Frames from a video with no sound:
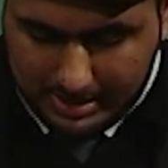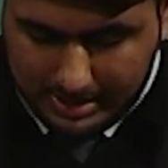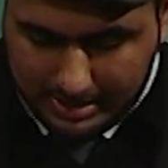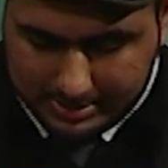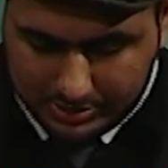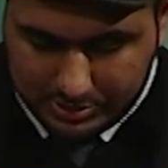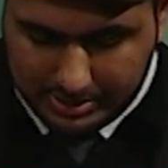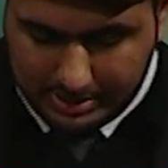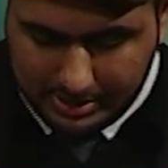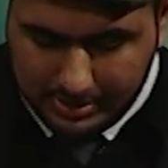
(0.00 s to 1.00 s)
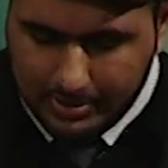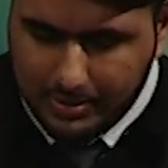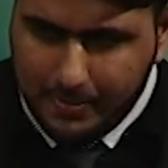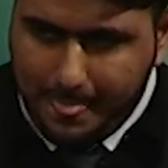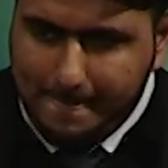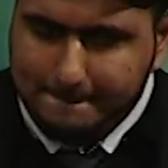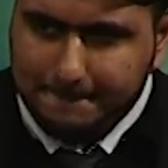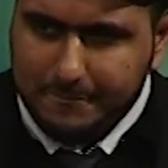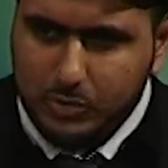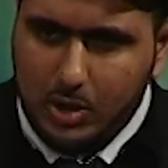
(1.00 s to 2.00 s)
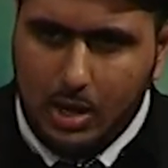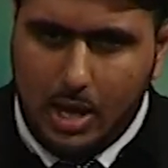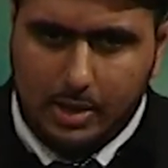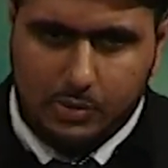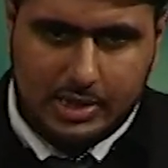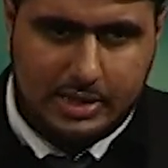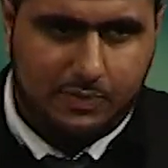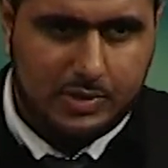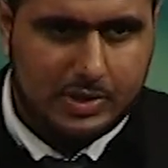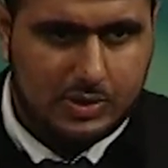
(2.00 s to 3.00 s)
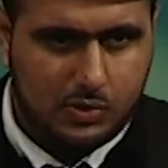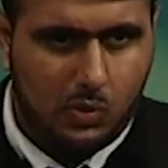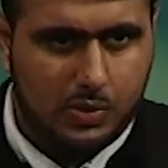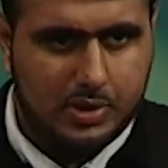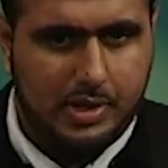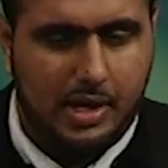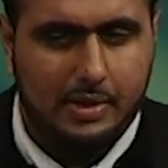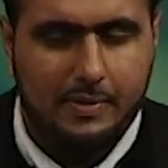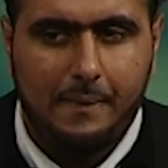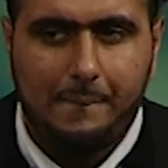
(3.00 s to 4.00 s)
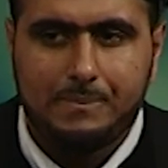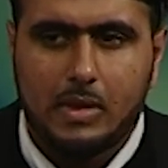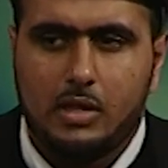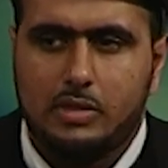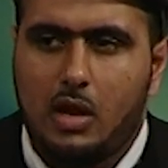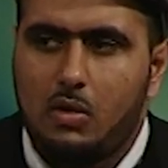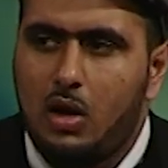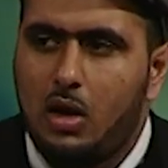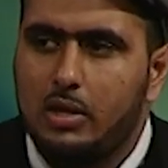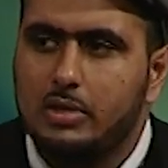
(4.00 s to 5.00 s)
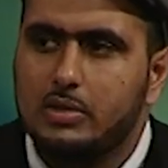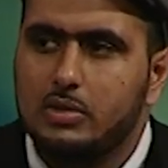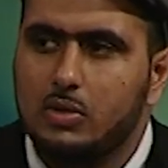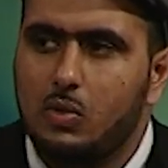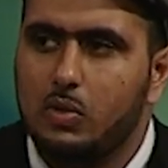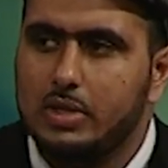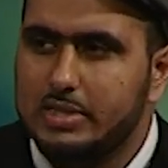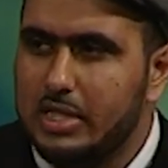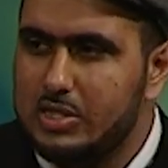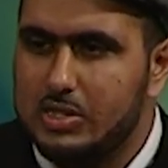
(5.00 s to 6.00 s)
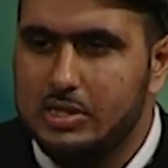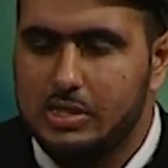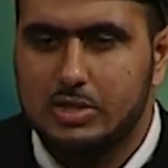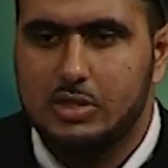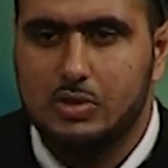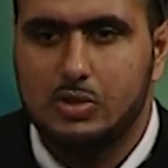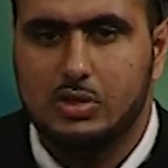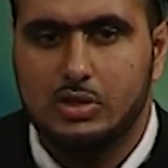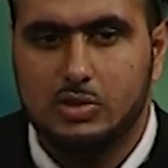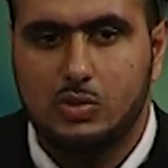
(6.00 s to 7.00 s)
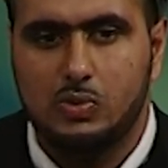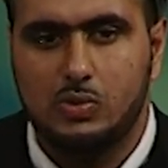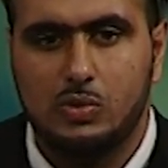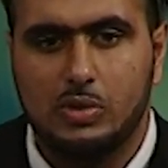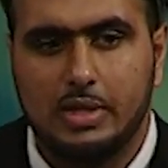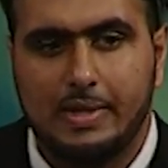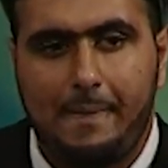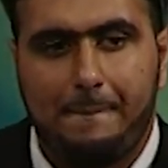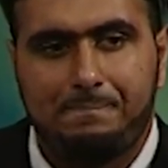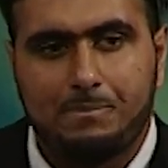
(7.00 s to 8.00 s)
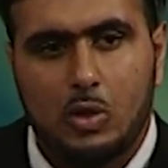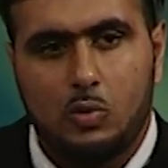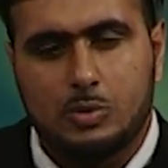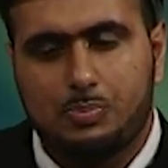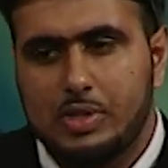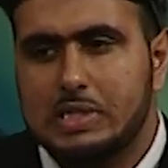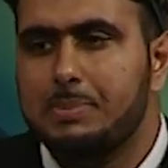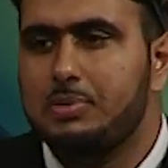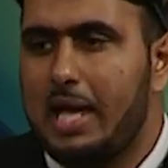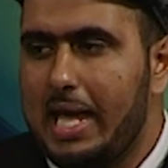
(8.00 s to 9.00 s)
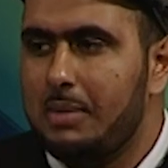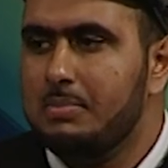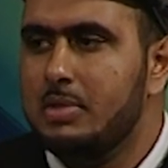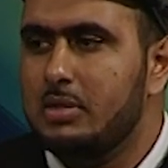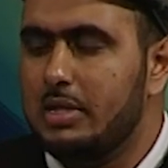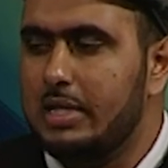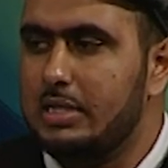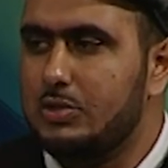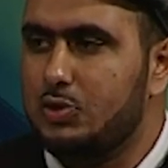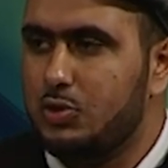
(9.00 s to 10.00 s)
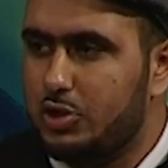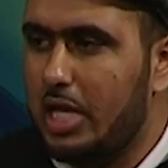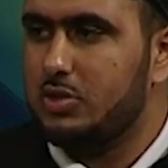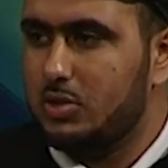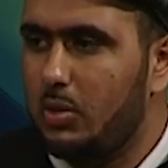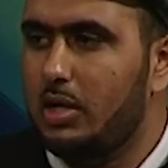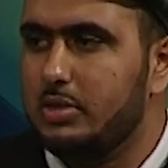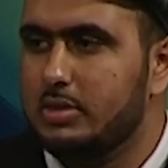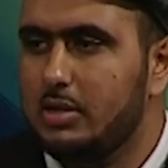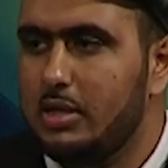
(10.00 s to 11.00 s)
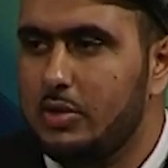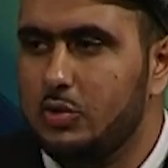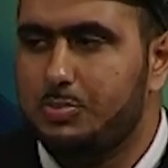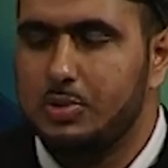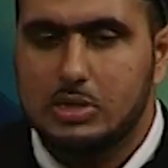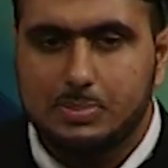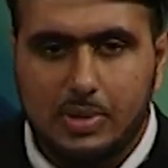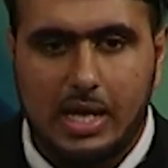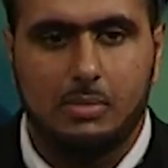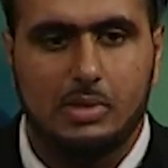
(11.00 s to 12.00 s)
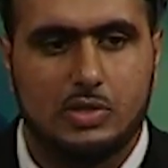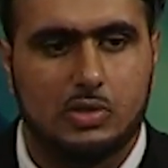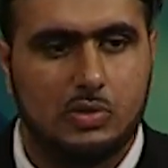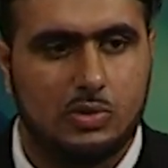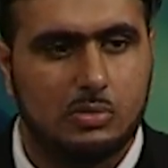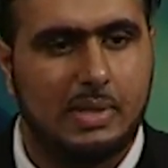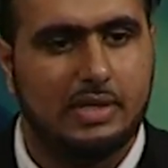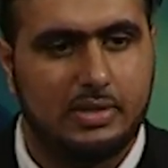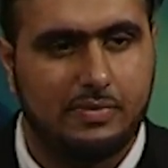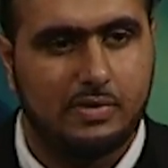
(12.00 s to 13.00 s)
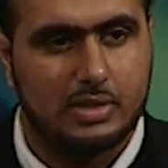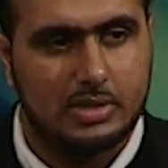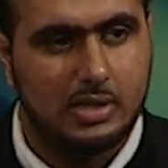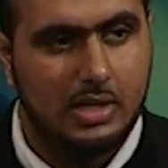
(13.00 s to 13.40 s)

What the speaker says: Essentially, and I want to leave with this thought that there are organizations and institutions whose principal aim is to change the world, whose principal aim is to make a difference.